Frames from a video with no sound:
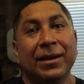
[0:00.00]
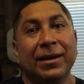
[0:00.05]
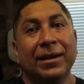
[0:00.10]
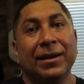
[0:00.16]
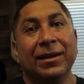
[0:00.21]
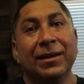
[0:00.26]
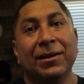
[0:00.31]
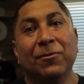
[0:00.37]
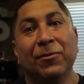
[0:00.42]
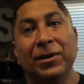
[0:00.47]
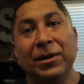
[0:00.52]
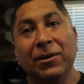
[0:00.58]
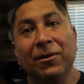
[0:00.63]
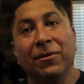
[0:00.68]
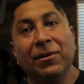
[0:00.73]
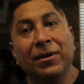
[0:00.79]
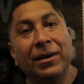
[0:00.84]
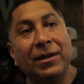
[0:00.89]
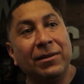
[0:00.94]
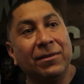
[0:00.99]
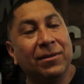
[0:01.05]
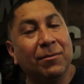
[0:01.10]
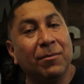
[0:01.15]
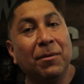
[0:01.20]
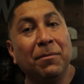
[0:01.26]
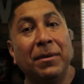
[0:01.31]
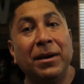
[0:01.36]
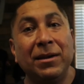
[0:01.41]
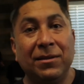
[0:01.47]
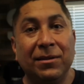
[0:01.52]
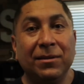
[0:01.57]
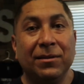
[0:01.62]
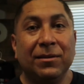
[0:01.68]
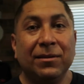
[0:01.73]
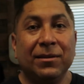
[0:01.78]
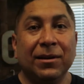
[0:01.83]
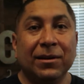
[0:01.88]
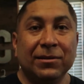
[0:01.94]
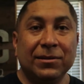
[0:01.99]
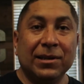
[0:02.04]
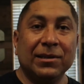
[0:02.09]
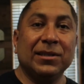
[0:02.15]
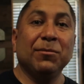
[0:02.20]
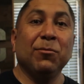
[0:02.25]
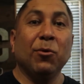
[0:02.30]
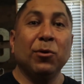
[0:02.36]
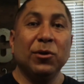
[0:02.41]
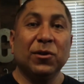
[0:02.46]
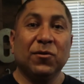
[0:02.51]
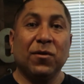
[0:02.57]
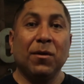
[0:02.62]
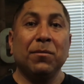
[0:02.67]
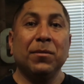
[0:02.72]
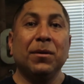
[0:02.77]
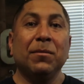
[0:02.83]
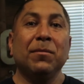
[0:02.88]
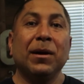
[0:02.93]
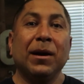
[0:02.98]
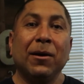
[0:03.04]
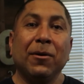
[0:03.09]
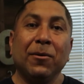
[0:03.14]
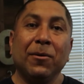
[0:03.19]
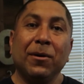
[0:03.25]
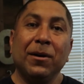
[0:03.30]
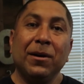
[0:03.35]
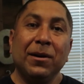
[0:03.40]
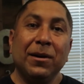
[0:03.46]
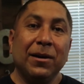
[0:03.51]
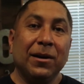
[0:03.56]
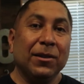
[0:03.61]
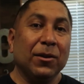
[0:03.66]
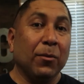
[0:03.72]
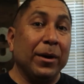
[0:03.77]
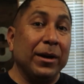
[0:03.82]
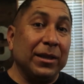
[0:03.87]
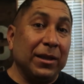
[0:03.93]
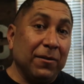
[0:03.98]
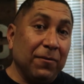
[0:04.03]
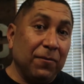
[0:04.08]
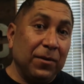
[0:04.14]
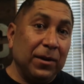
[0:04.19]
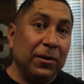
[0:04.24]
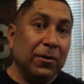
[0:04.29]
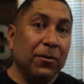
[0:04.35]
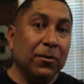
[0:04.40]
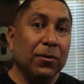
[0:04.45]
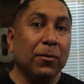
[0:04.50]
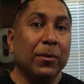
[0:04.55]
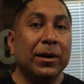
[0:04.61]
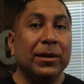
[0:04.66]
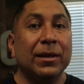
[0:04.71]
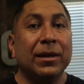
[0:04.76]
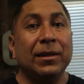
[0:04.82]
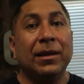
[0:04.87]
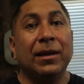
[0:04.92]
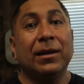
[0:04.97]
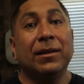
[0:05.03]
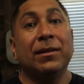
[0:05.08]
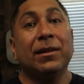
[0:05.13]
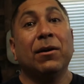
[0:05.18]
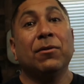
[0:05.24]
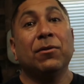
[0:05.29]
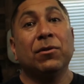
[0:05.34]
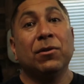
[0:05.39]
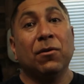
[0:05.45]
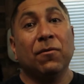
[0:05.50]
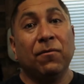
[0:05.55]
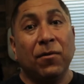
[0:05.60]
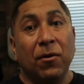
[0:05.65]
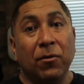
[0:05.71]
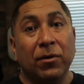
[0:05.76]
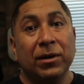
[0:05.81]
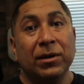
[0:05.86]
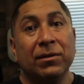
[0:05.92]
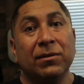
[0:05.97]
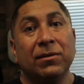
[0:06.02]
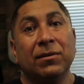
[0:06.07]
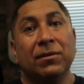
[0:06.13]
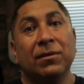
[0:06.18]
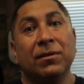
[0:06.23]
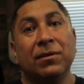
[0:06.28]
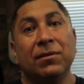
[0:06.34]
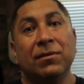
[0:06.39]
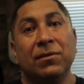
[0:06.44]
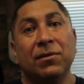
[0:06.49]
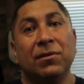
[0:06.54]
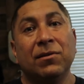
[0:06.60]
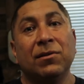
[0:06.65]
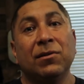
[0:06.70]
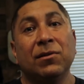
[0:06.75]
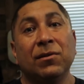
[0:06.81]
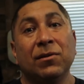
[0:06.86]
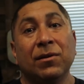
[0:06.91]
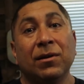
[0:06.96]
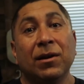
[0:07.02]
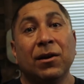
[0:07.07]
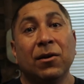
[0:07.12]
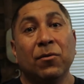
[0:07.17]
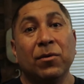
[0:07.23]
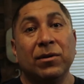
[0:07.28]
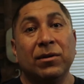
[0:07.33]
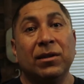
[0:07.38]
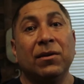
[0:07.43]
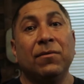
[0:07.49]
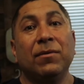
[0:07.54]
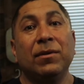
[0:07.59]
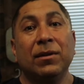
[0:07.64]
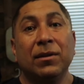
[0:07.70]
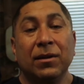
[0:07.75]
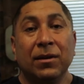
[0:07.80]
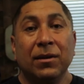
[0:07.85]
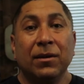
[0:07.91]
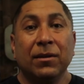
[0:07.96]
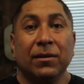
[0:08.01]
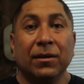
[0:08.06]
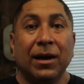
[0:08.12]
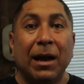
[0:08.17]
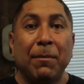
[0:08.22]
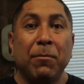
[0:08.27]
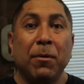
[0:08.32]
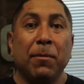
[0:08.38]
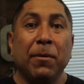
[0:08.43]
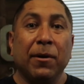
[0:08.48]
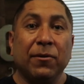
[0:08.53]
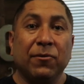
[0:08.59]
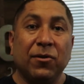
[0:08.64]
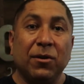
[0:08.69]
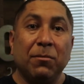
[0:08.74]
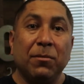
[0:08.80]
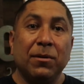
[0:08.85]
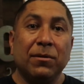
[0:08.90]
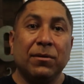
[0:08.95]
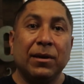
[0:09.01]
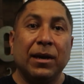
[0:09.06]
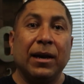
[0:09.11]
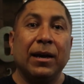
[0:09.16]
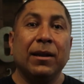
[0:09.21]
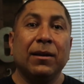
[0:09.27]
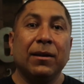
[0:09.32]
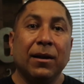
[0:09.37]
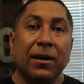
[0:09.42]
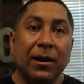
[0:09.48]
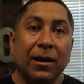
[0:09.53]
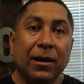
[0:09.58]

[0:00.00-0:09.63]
And we are getting some amazing testimonies from them, how the way they feel, the way their focus is just to receiving the hyperbaric treatments and